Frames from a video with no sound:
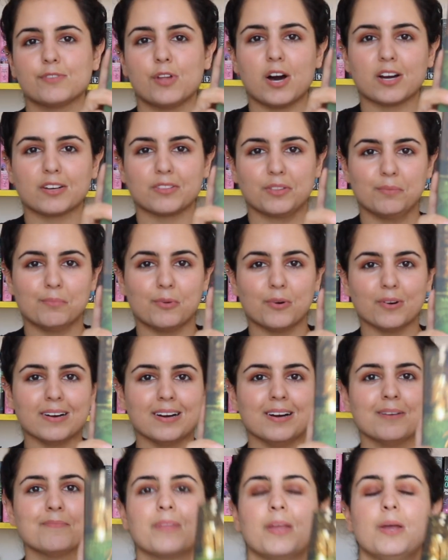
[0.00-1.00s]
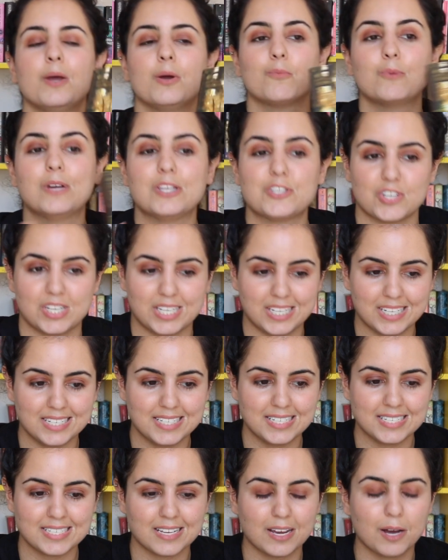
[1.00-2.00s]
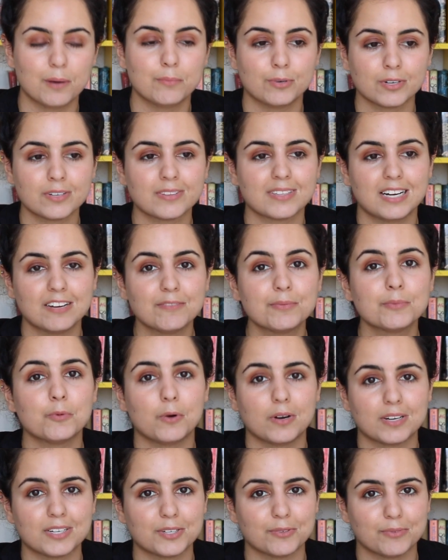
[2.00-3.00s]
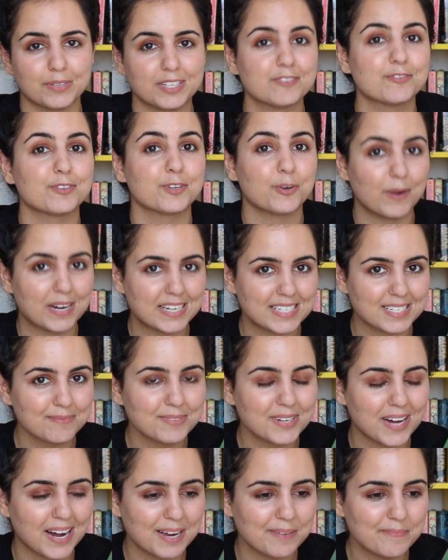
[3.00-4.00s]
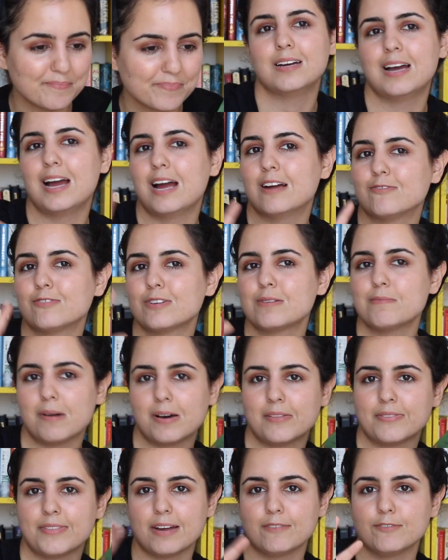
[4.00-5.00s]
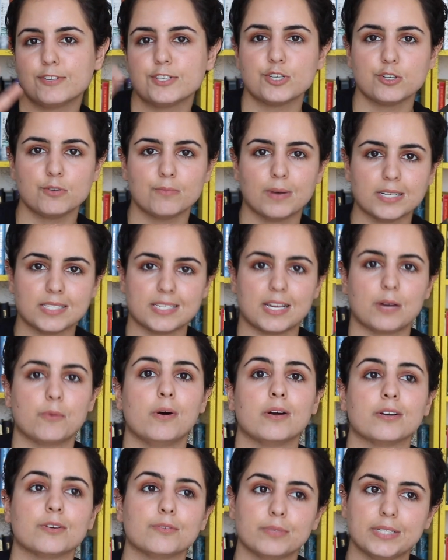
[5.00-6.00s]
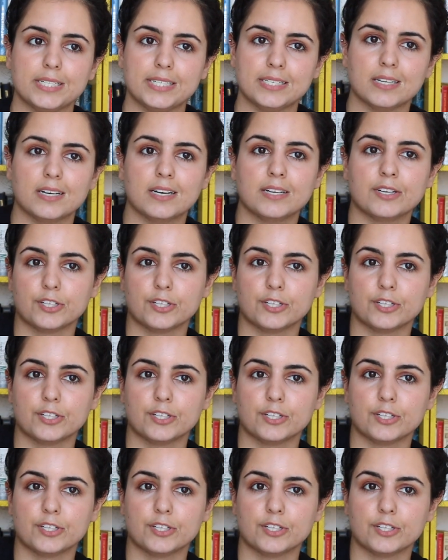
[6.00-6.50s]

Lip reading: Locke Lamora, which is a book that I've been wanting to read for quite some time. Every month, every 2 months, I want to read an